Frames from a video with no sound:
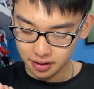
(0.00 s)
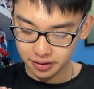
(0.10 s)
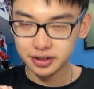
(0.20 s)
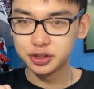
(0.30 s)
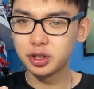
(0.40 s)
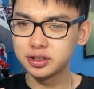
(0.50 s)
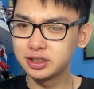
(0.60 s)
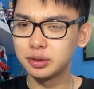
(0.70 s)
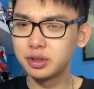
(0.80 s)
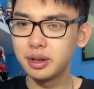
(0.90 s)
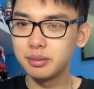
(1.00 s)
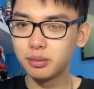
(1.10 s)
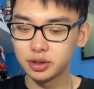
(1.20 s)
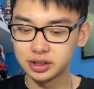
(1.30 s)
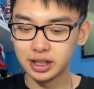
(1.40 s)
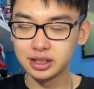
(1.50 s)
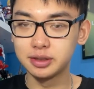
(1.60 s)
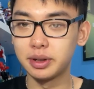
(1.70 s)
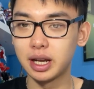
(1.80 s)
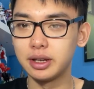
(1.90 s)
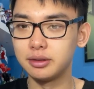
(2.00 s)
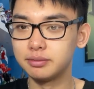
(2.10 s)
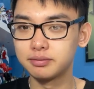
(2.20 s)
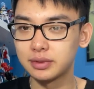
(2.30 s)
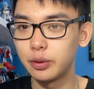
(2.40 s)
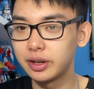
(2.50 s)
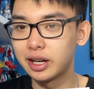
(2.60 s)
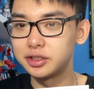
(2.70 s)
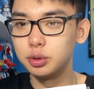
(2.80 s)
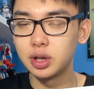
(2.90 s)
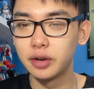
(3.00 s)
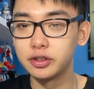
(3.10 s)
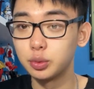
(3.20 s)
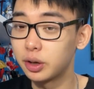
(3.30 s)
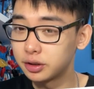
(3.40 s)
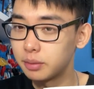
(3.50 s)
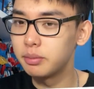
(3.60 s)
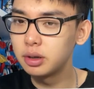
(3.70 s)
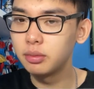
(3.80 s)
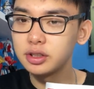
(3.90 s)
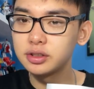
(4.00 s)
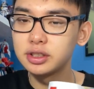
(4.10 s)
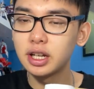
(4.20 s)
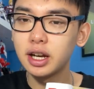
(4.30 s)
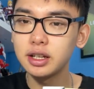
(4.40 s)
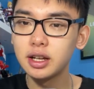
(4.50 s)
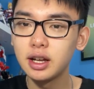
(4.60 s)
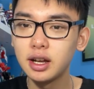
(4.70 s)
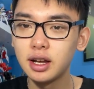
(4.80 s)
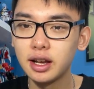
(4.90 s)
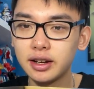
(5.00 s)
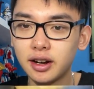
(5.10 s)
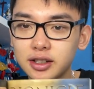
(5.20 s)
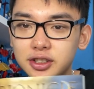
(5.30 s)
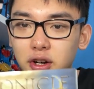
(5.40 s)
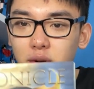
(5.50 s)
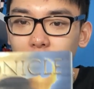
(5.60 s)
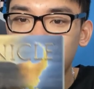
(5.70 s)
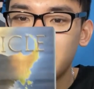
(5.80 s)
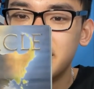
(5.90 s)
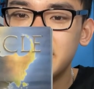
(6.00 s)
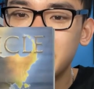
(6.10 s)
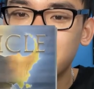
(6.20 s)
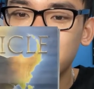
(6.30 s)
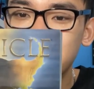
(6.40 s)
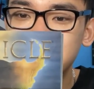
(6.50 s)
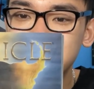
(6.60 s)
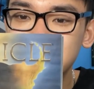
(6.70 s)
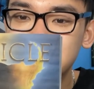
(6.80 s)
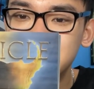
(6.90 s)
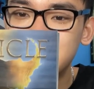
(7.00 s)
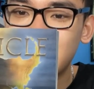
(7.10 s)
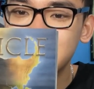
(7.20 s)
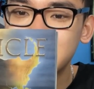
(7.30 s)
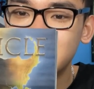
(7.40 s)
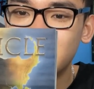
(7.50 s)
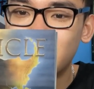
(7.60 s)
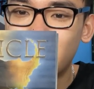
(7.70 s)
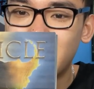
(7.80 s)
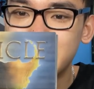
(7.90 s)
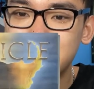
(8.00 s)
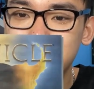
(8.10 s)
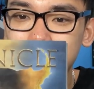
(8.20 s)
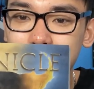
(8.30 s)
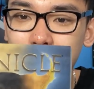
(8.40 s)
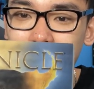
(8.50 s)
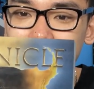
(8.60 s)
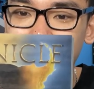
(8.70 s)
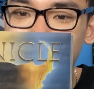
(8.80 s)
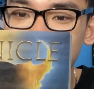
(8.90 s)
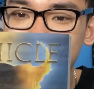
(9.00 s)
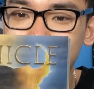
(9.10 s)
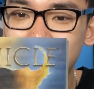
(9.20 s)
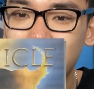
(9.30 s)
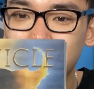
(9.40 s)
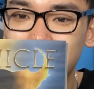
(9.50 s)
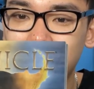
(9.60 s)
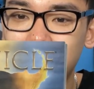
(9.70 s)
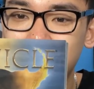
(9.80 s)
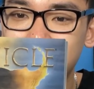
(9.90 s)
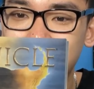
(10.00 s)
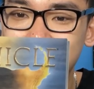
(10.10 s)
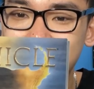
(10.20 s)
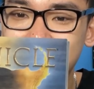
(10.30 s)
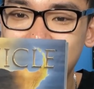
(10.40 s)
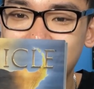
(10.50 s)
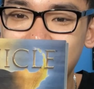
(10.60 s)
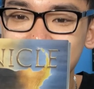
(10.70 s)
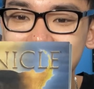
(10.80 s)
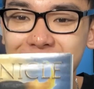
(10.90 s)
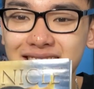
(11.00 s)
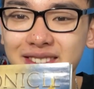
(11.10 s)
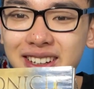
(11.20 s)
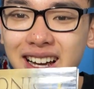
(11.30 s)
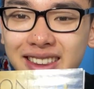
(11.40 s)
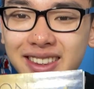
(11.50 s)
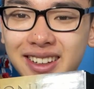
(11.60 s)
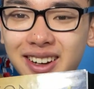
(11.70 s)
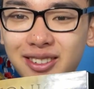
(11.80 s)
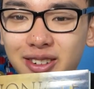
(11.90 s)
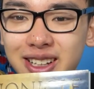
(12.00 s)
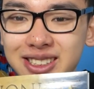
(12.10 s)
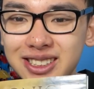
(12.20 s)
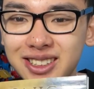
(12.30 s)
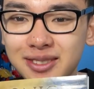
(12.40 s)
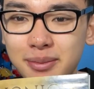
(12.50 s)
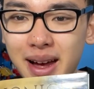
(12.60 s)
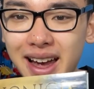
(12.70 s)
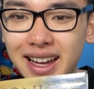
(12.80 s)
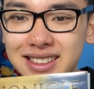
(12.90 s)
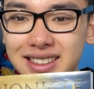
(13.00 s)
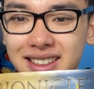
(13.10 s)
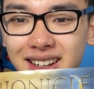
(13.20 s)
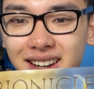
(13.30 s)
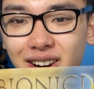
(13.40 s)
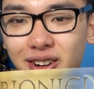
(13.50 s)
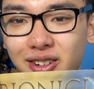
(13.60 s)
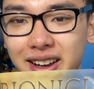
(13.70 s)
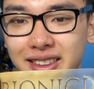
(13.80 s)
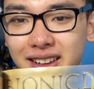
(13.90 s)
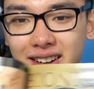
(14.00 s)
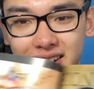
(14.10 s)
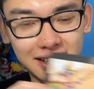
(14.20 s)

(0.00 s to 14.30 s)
instructions. It would have made more sense. But I mean, now we got 2 covers. We got the minimalist design and also the original 2001 Bionicle cover. Oh my gosh! Look, even got the original mask right there.